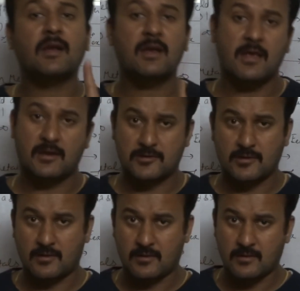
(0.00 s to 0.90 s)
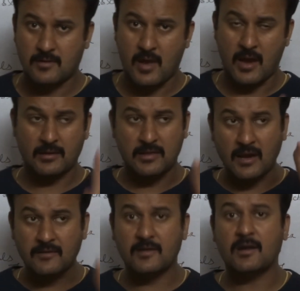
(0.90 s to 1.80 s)
direction, and that
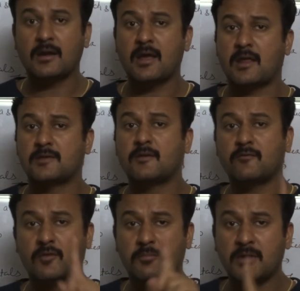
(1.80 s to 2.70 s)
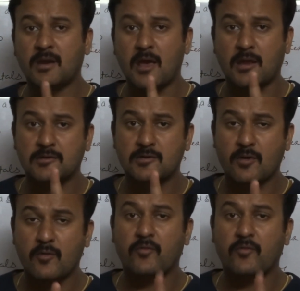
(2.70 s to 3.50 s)
single direction would be the direction of